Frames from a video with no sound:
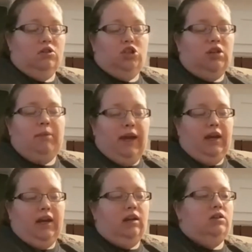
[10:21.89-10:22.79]
she
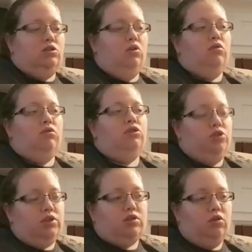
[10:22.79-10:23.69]
made it, so you
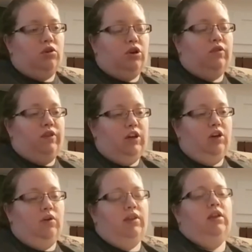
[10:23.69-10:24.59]
just go to her
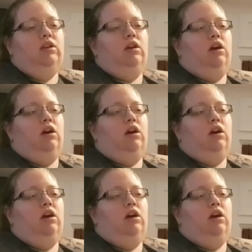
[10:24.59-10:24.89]
video and then